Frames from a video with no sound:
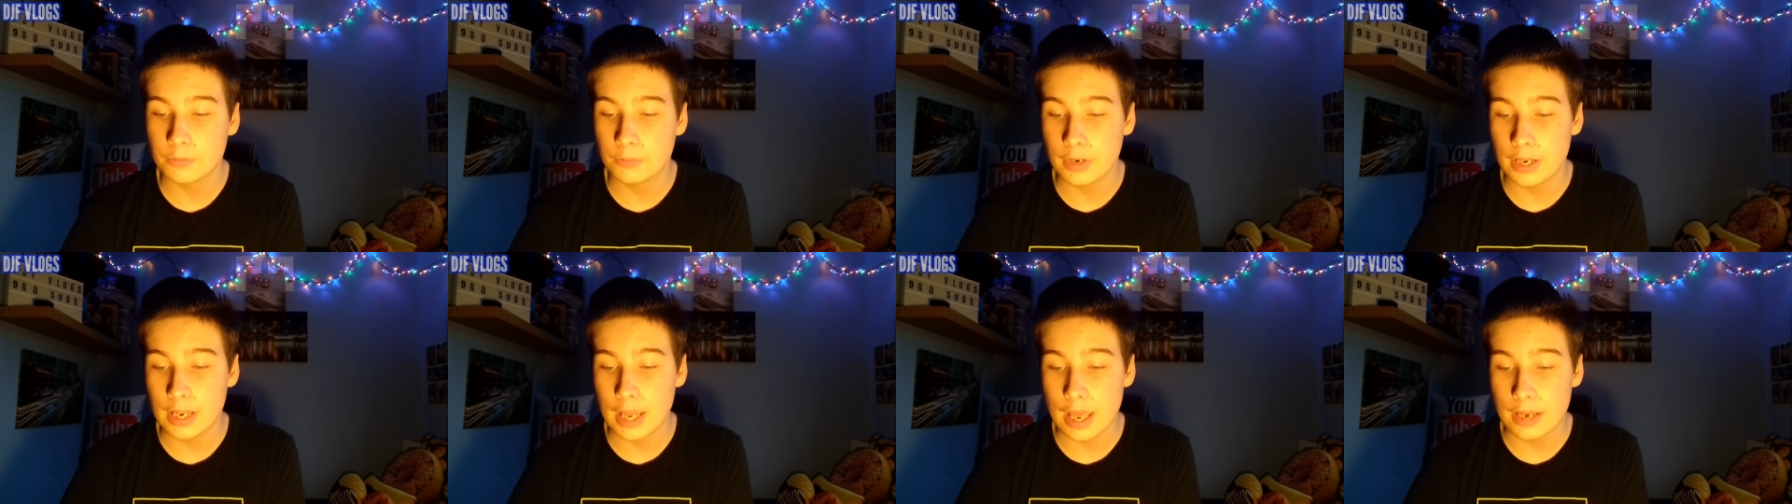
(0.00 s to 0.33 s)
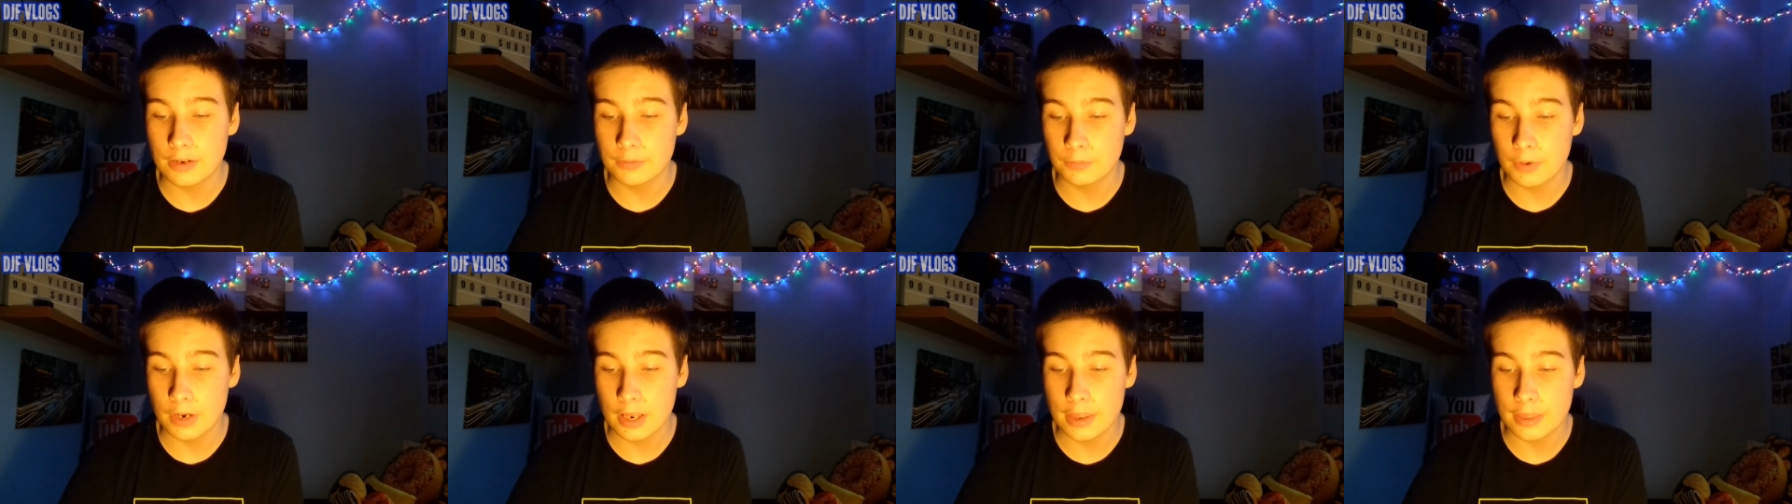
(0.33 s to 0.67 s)
we
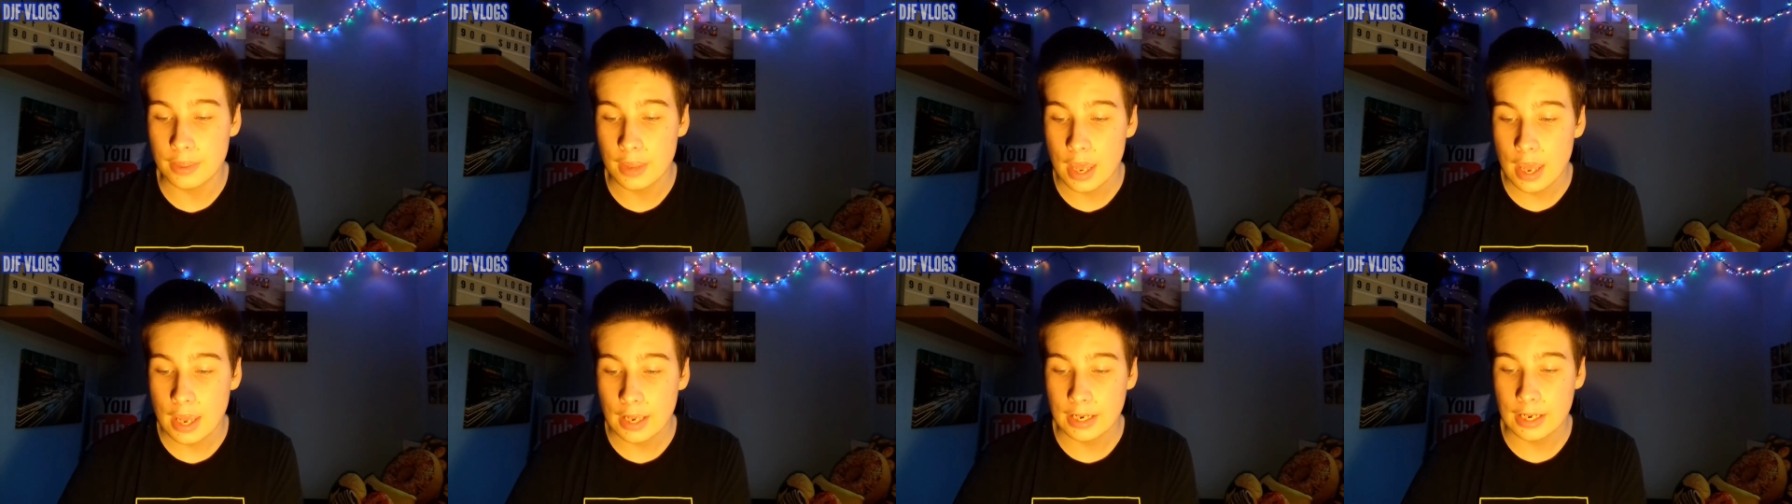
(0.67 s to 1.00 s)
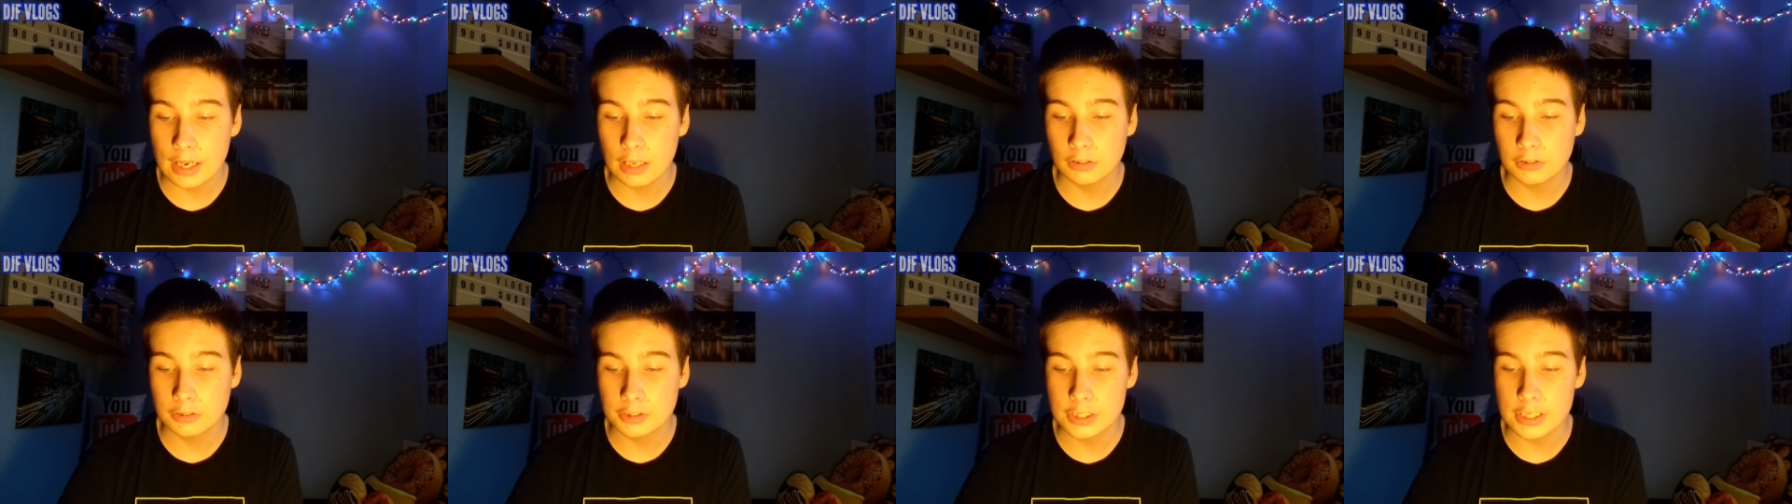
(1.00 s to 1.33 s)
end with
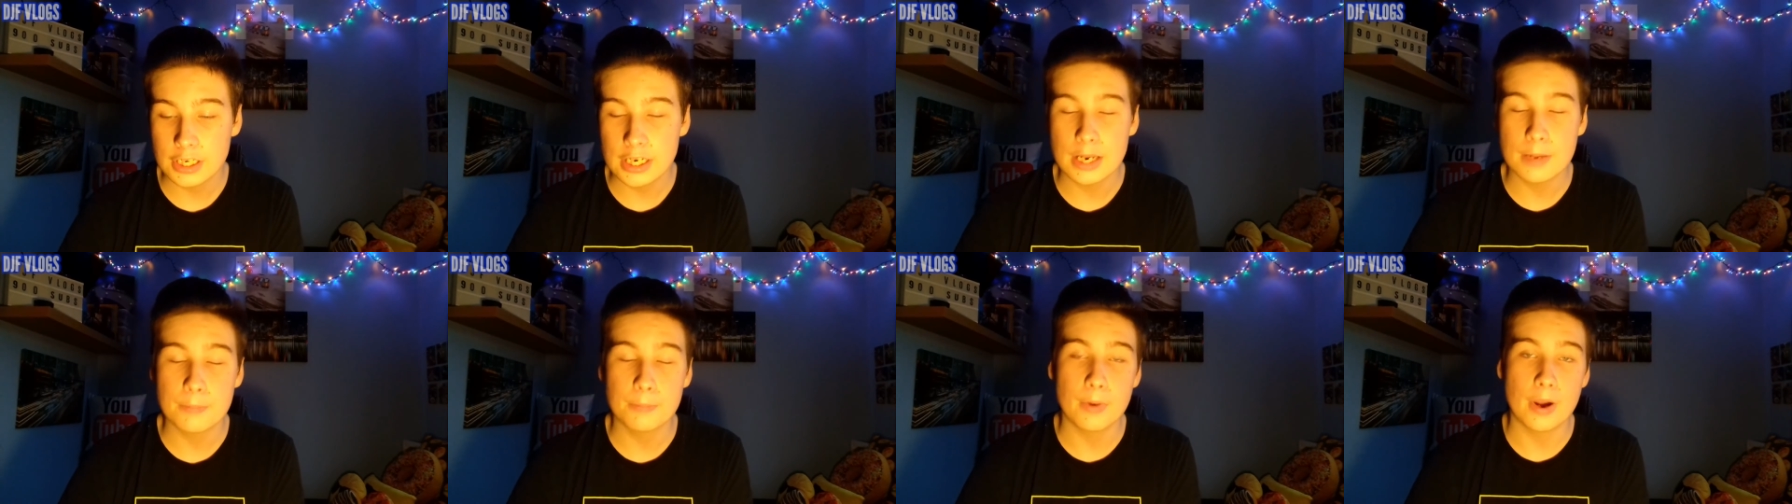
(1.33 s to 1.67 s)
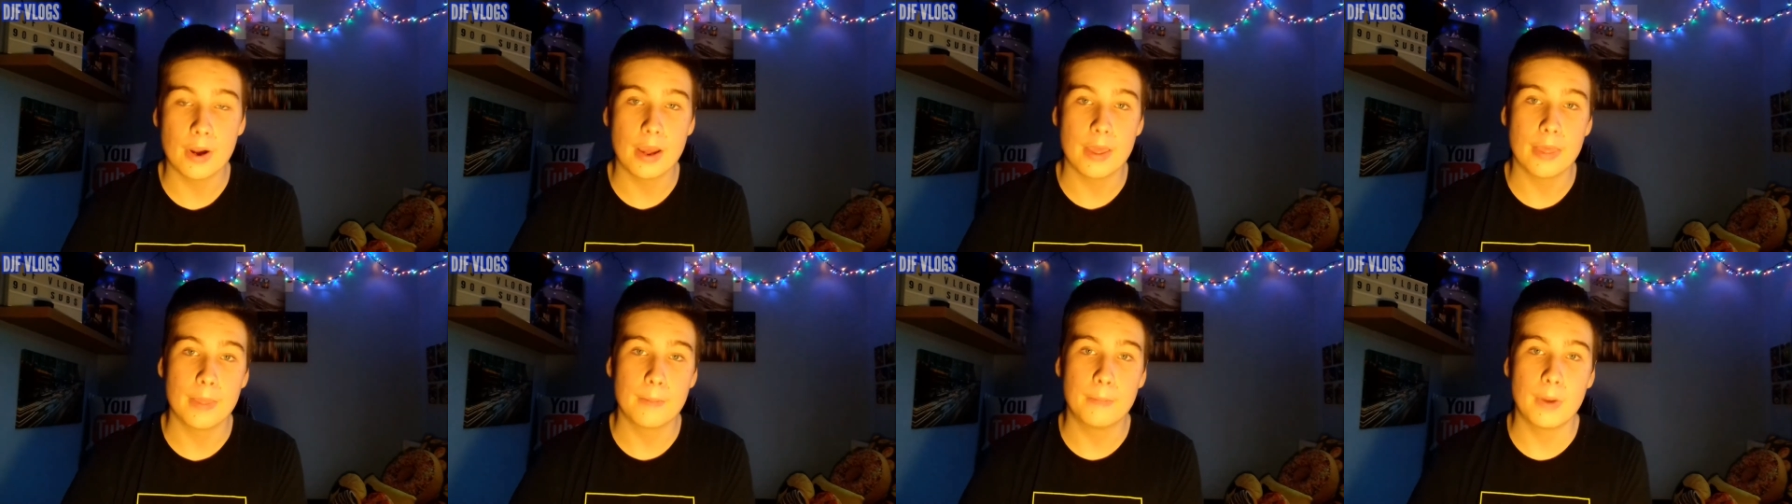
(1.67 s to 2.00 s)
Guilty
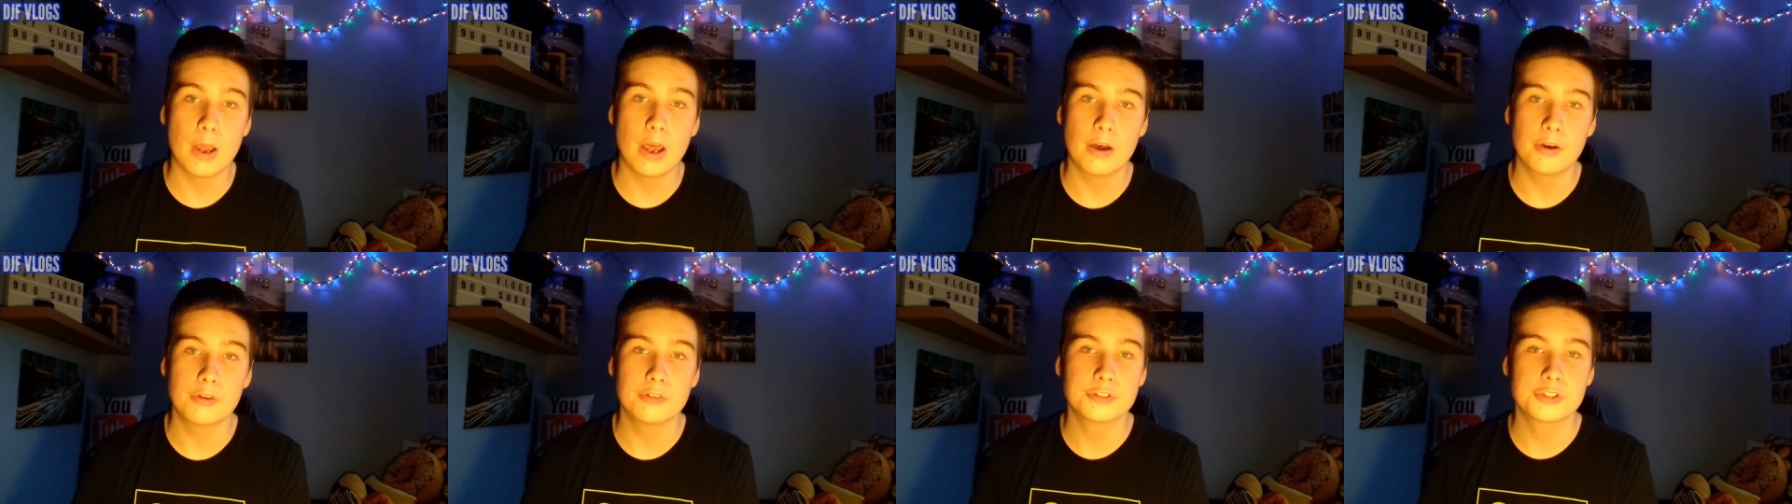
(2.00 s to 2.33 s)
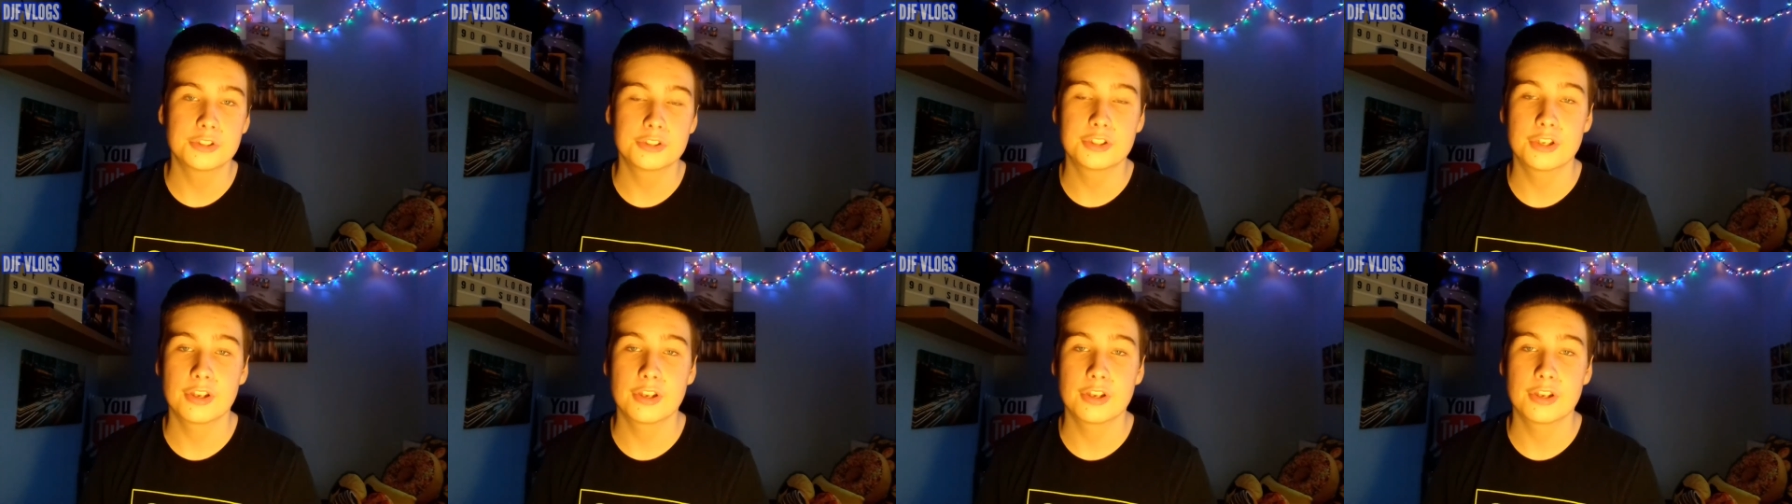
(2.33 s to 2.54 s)
by The Pearls.